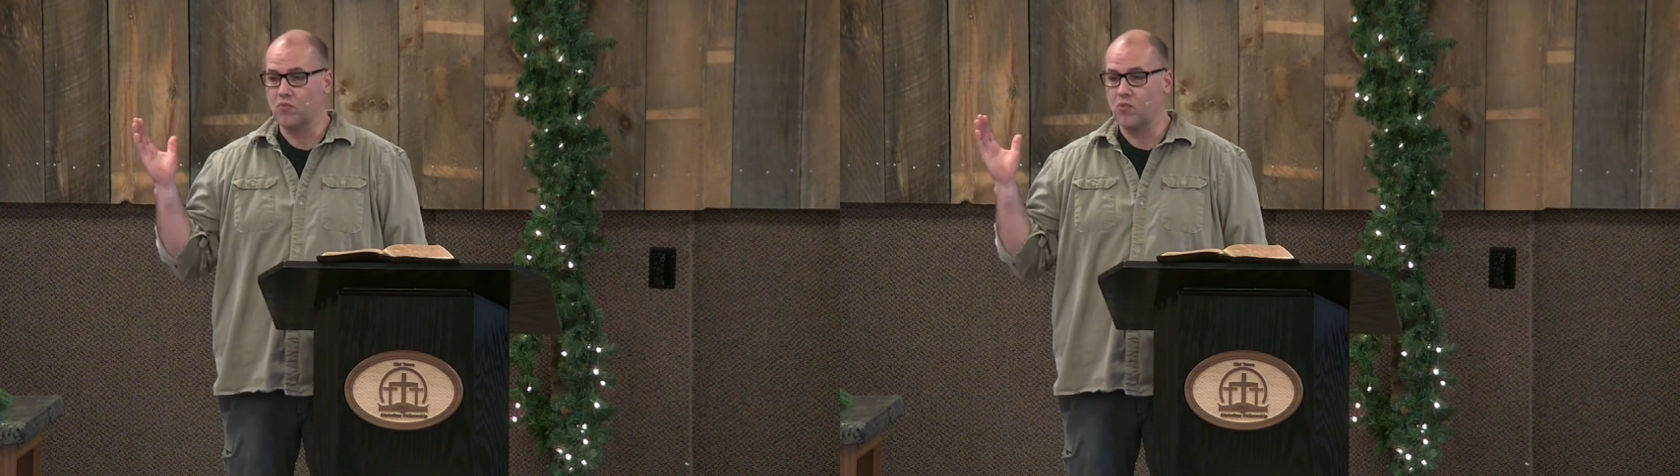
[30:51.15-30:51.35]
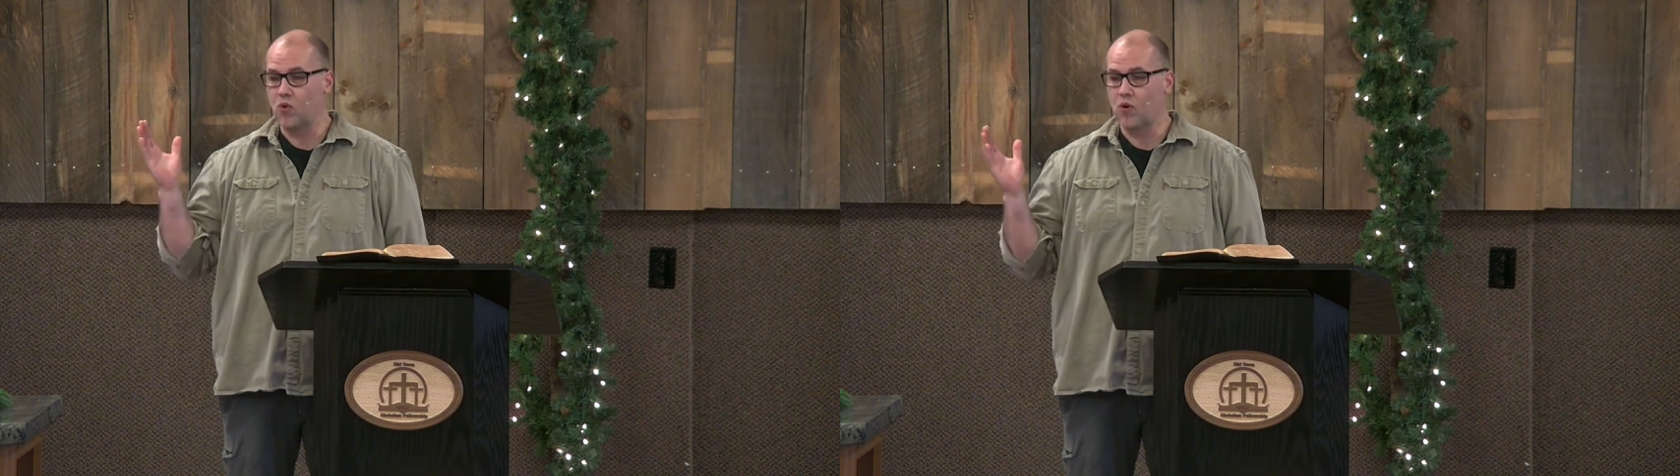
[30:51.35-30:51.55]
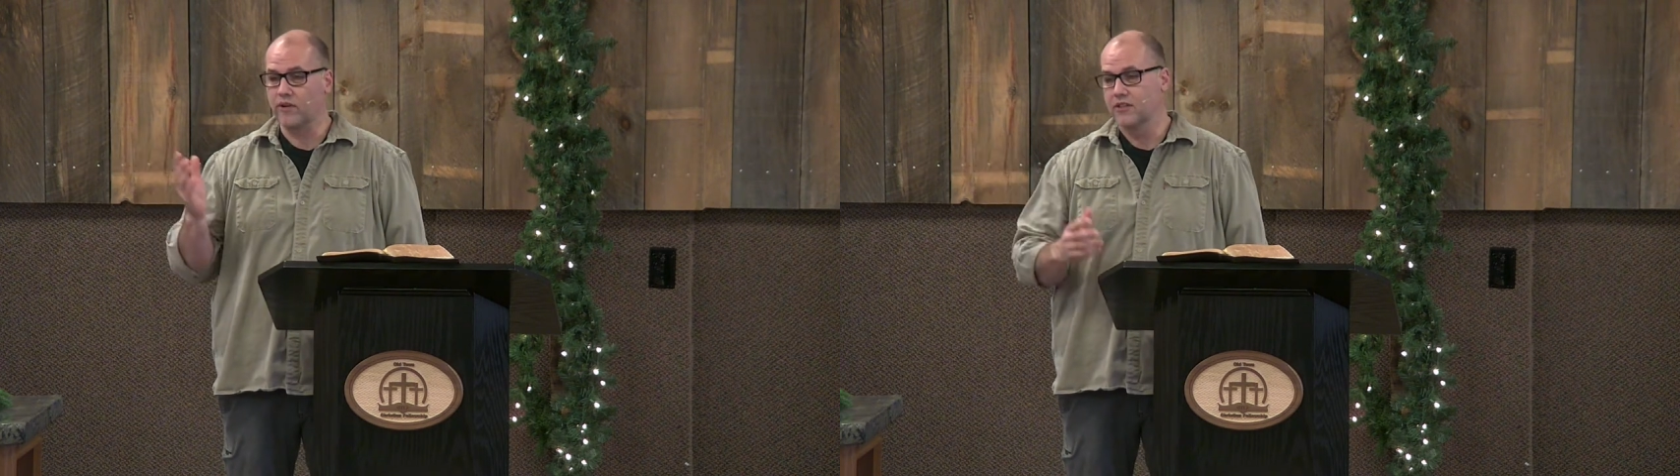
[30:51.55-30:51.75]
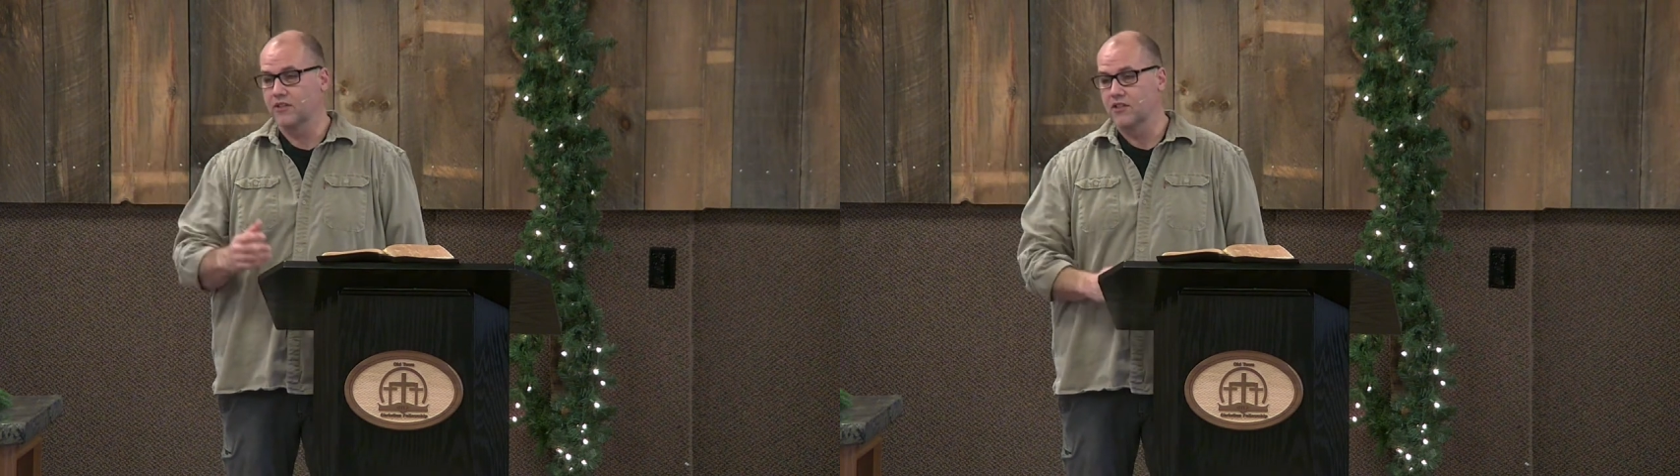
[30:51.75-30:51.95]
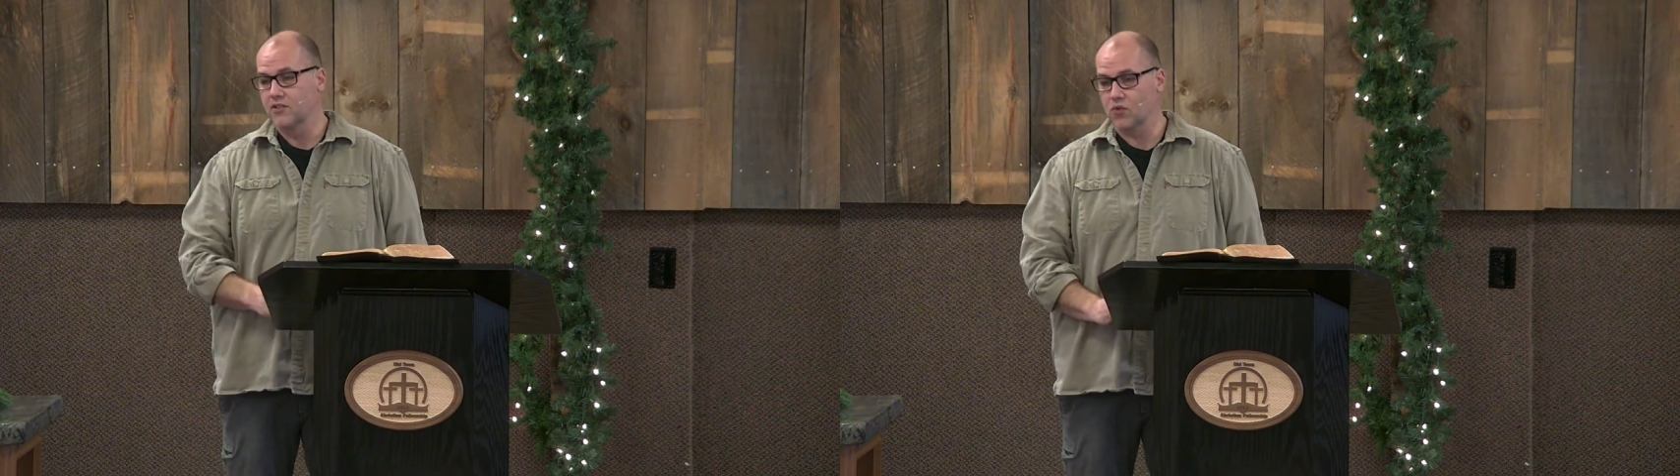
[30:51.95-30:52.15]
more
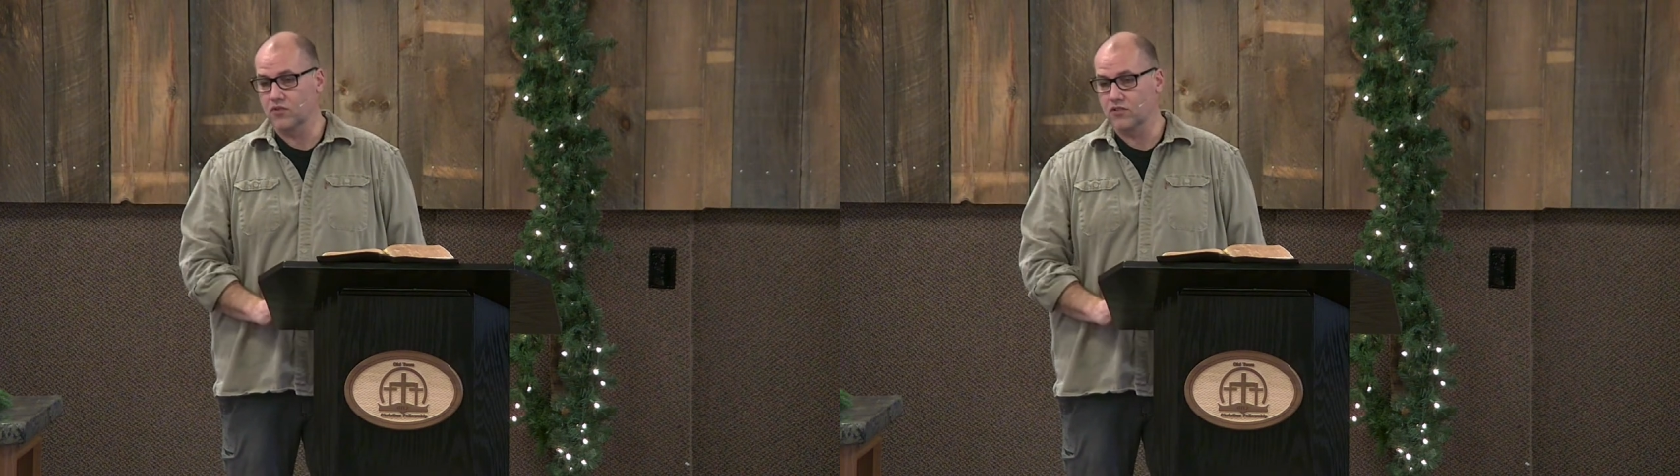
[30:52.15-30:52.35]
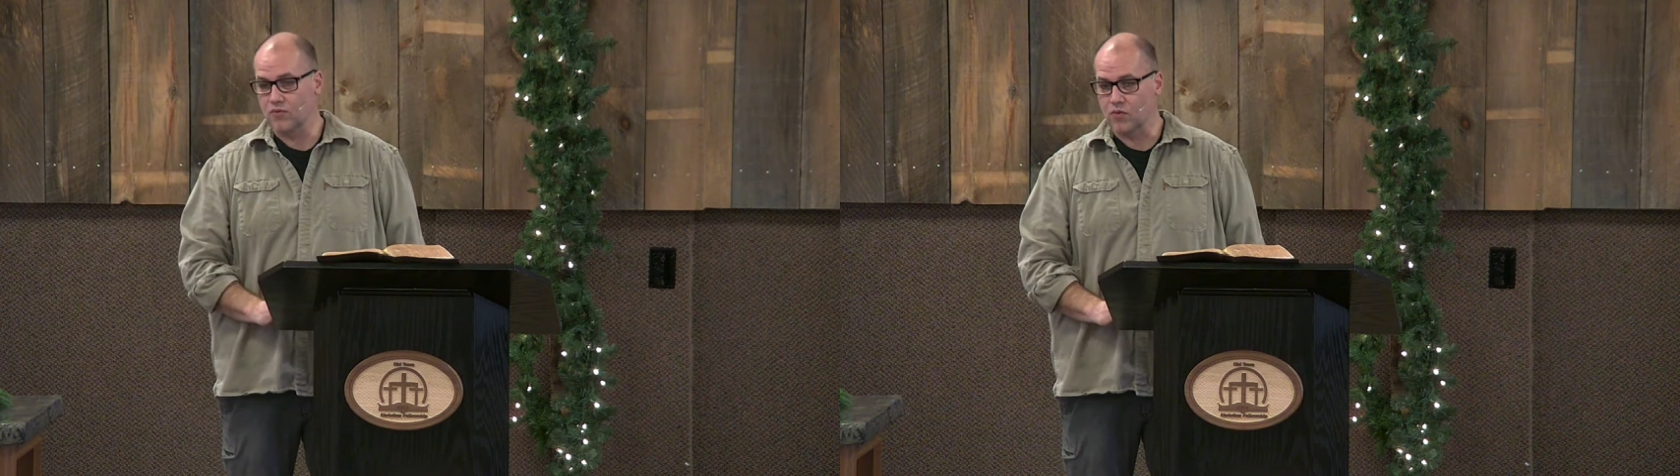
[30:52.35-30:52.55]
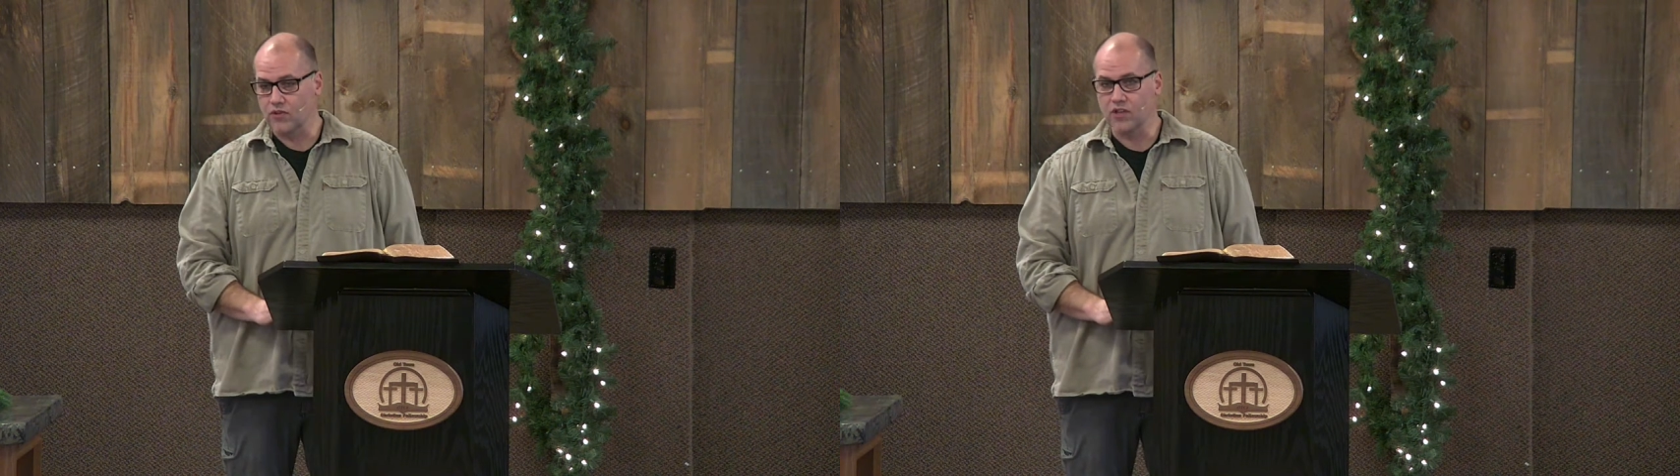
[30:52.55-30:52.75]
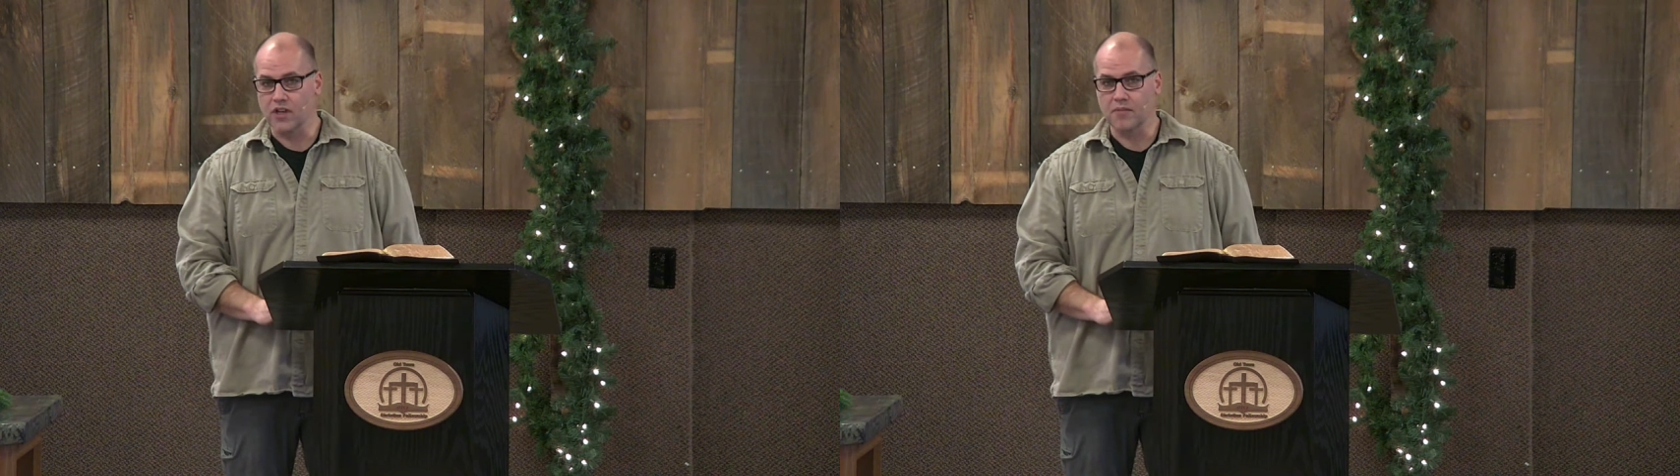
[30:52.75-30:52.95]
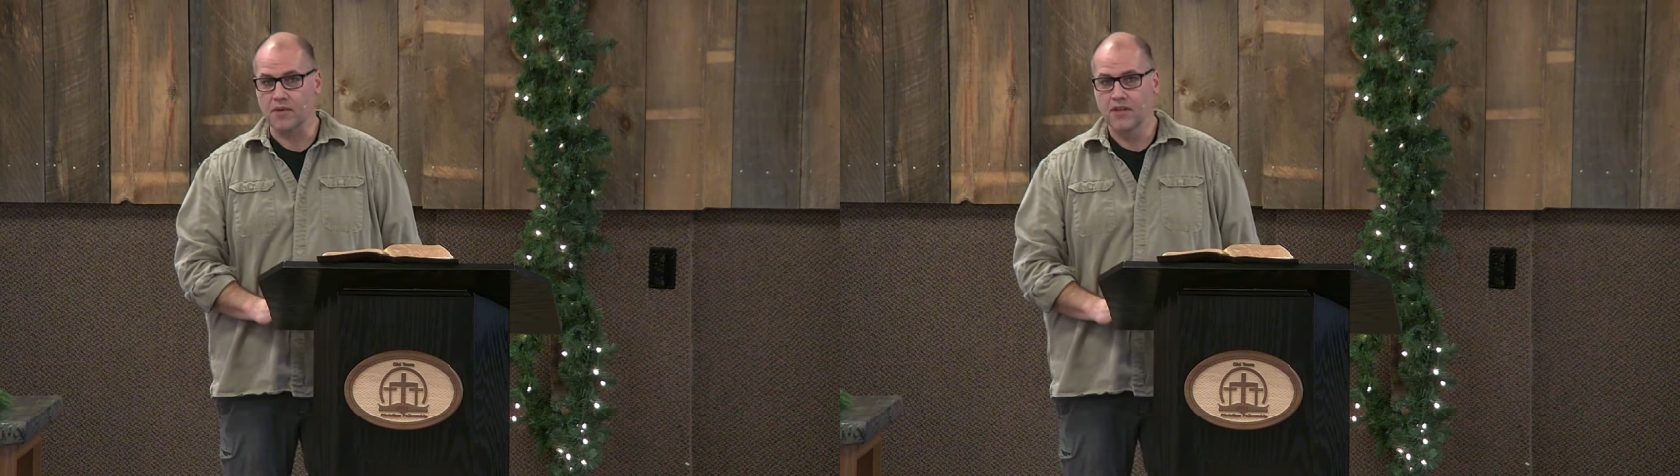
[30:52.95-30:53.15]
source of worship?